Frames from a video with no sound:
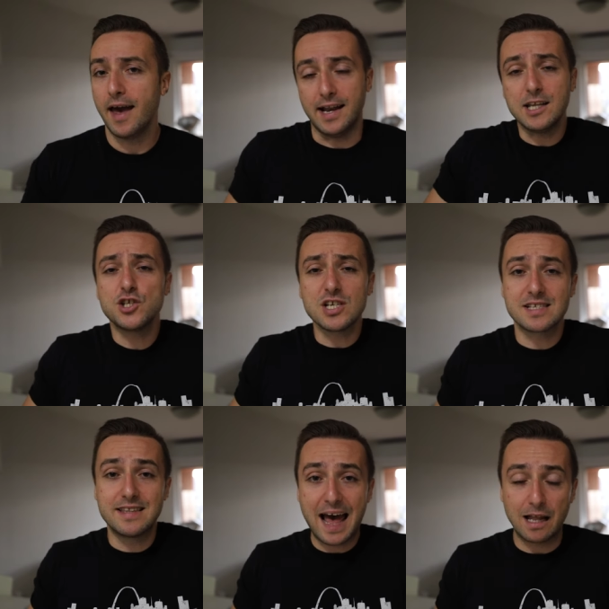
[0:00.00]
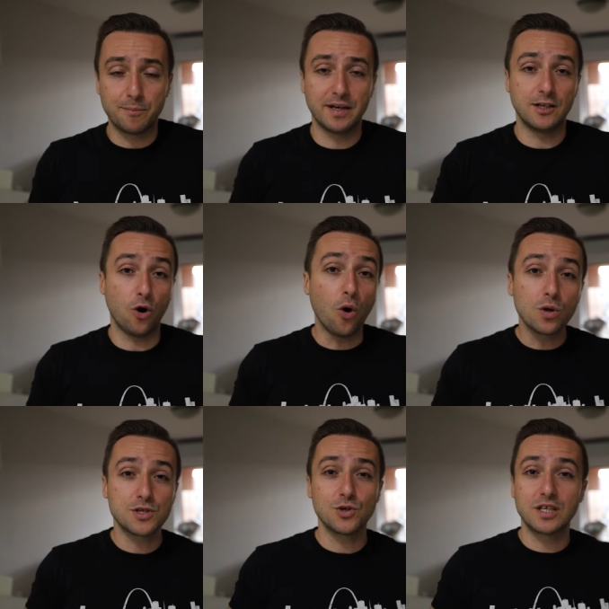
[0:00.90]
And not just that, but it
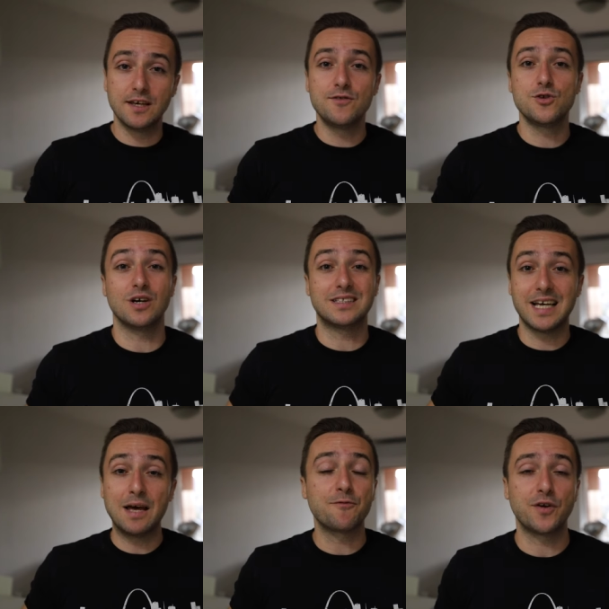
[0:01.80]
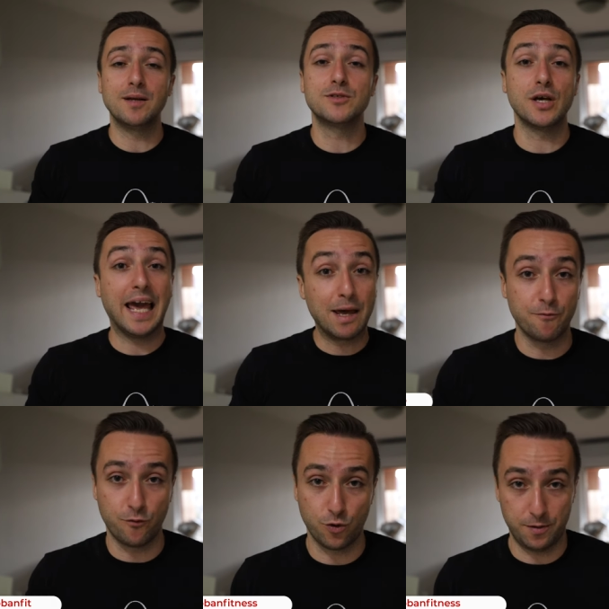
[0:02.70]
also gives you a time frame to
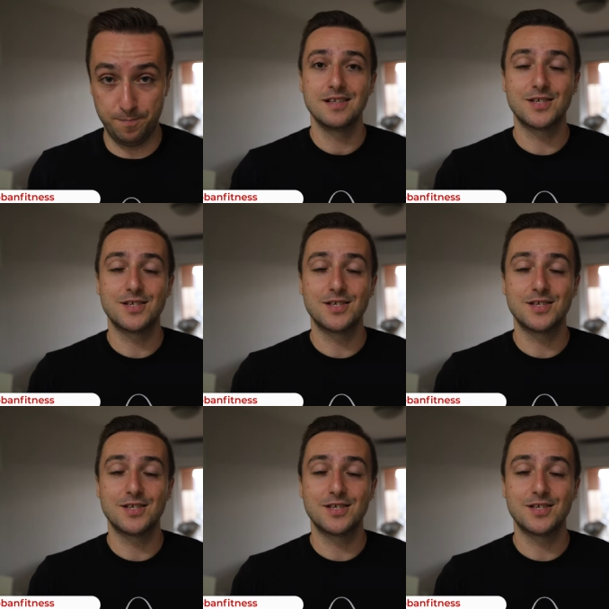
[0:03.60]
aim for.